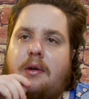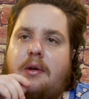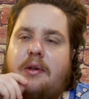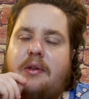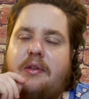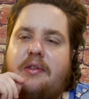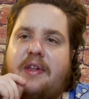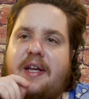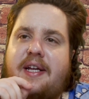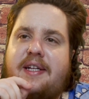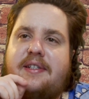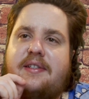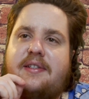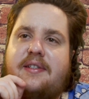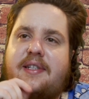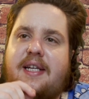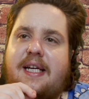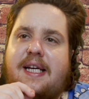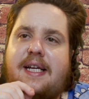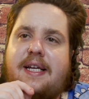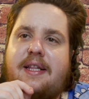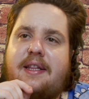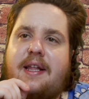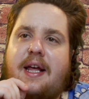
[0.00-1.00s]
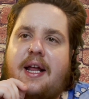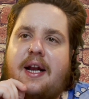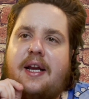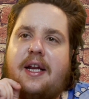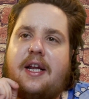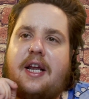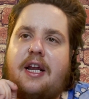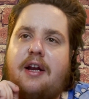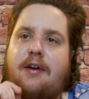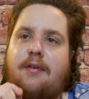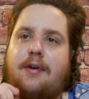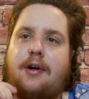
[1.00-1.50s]
They say that a
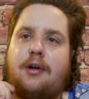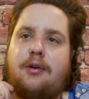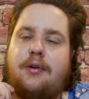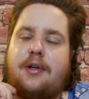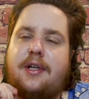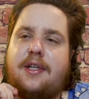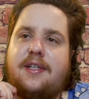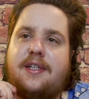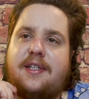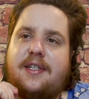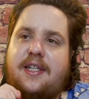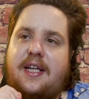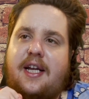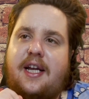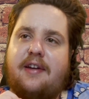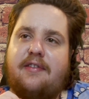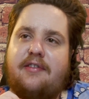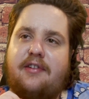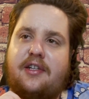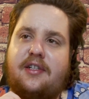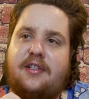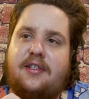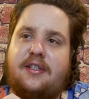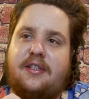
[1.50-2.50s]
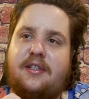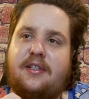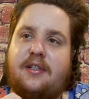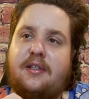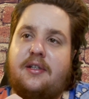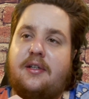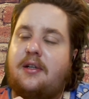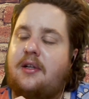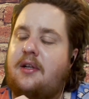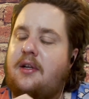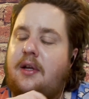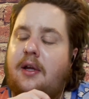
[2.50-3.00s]
hero can save us.
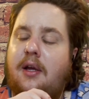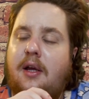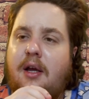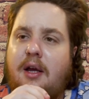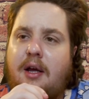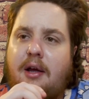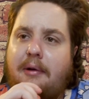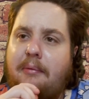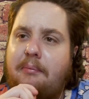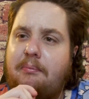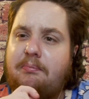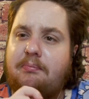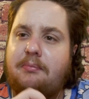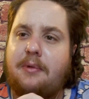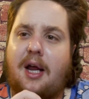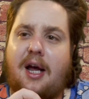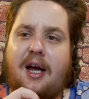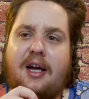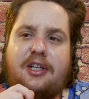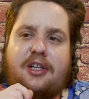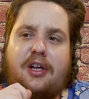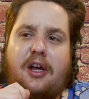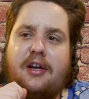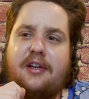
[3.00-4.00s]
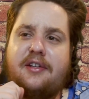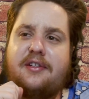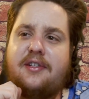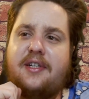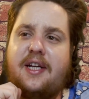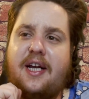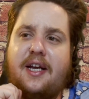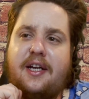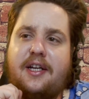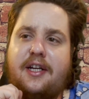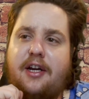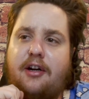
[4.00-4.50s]
I'm not gonna
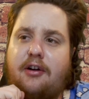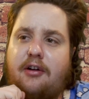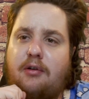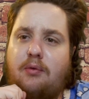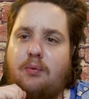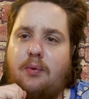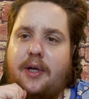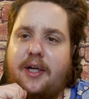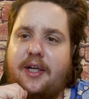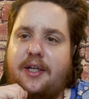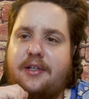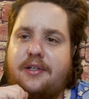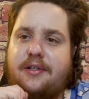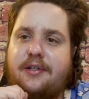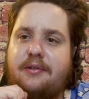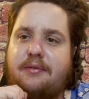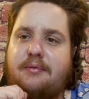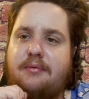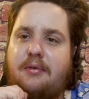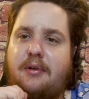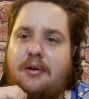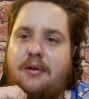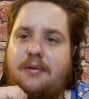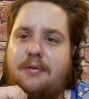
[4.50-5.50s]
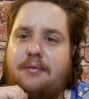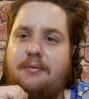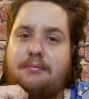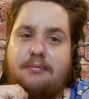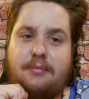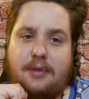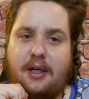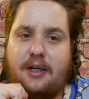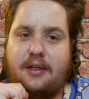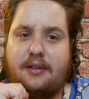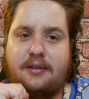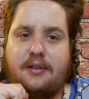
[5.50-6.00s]
stand here and wait.
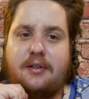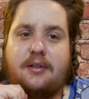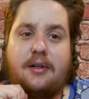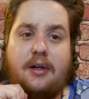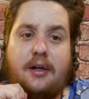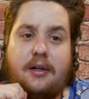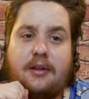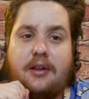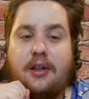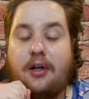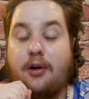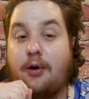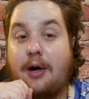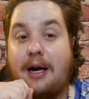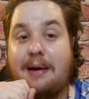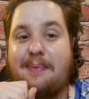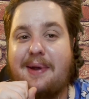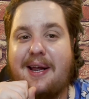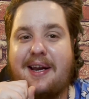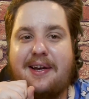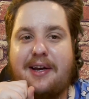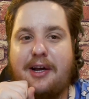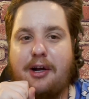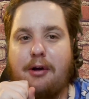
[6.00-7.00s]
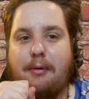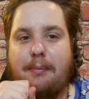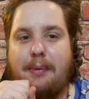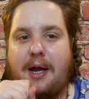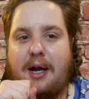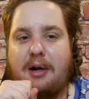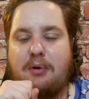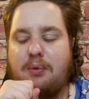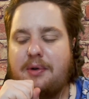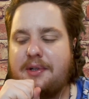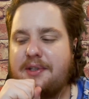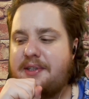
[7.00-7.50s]
As the great band
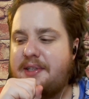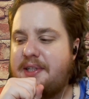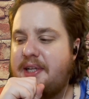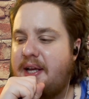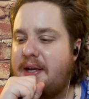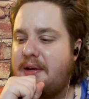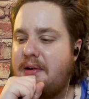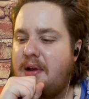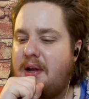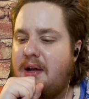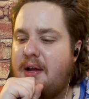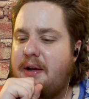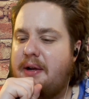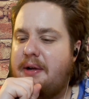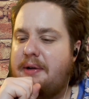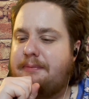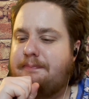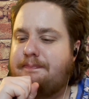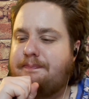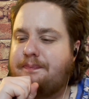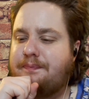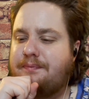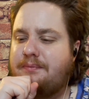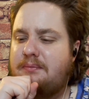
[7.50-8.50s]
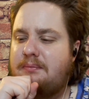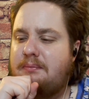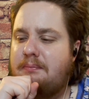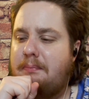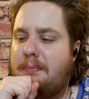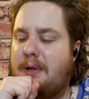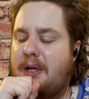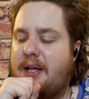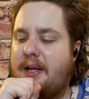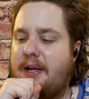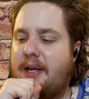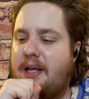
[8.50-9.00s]
Nickelback once said.
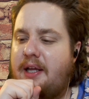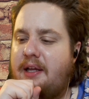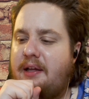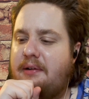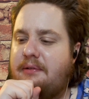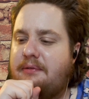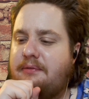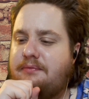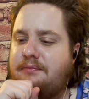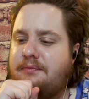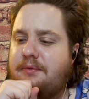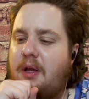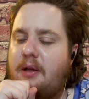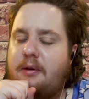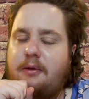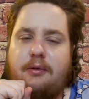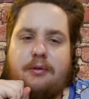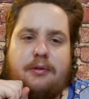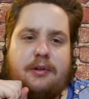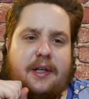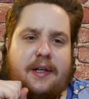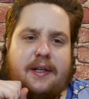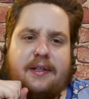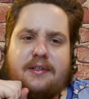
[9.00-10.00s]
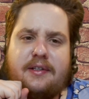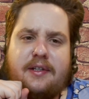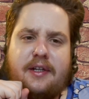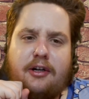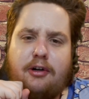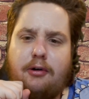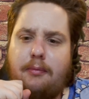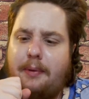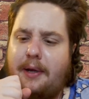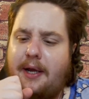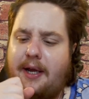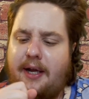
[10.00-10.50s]
But not only is
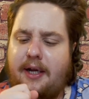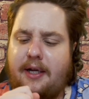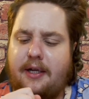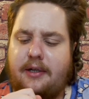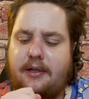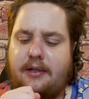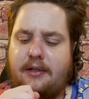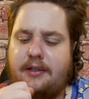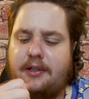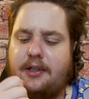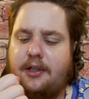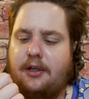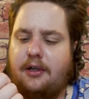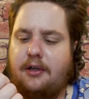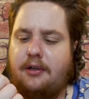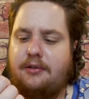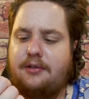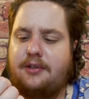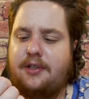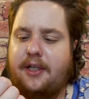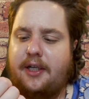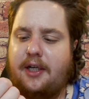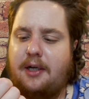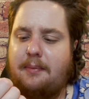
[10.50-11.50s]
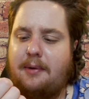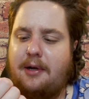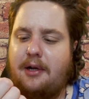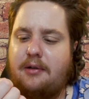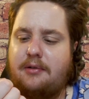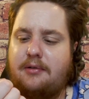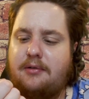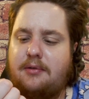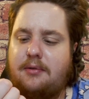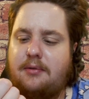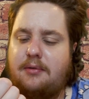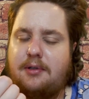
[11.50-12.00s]
Nickelback, you know, singing
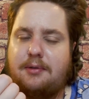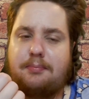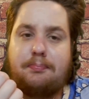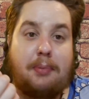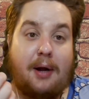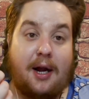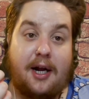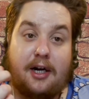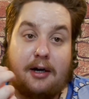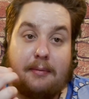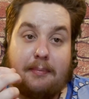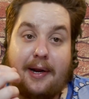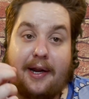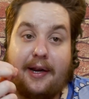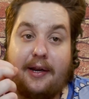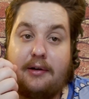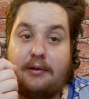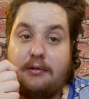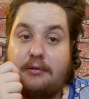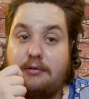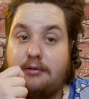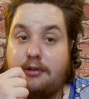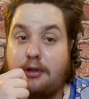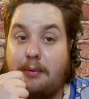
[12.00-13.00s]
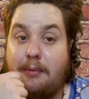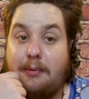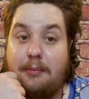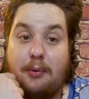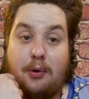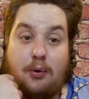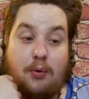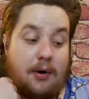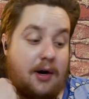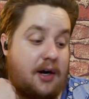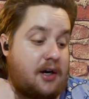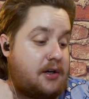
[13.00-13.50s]
about Spider-Man, Tobey
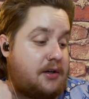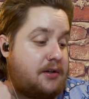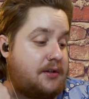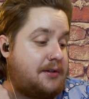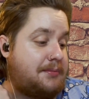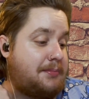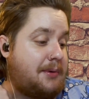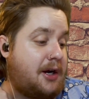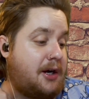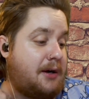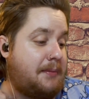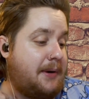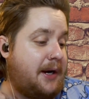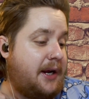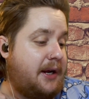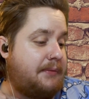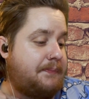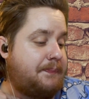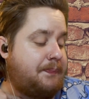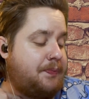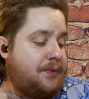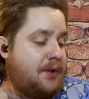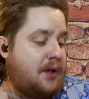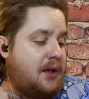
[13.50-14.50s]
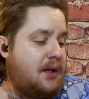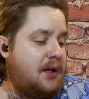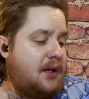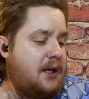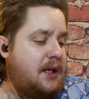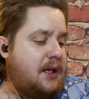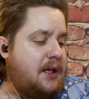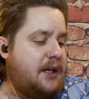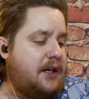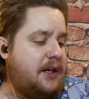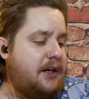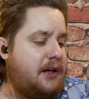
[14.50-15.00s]
Maguire's Spider-Man,
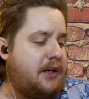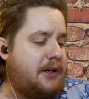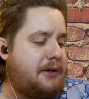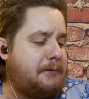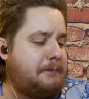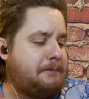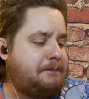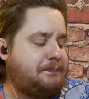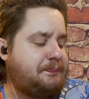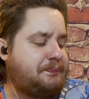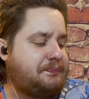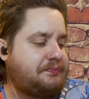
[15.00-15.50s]
you know,